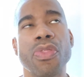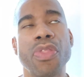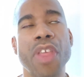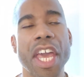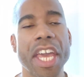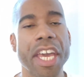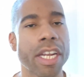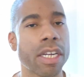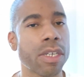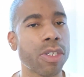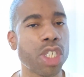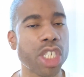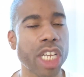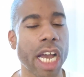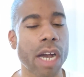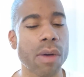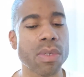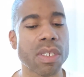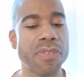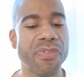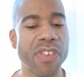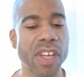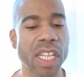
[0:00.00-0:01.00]
the energy
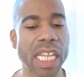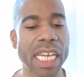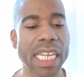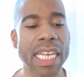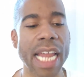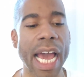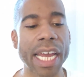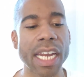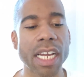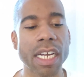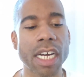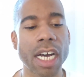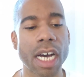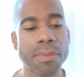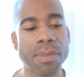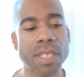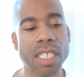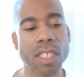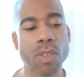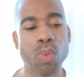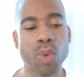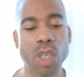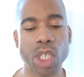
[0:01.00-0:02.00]
I was feeling, Nine of
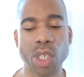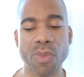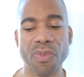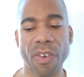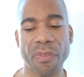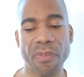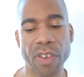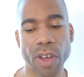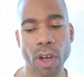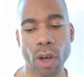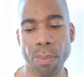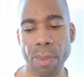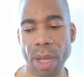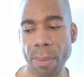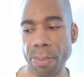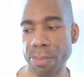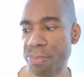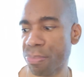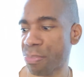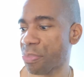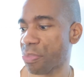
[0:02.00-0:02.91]
Cups is wish fulfillment.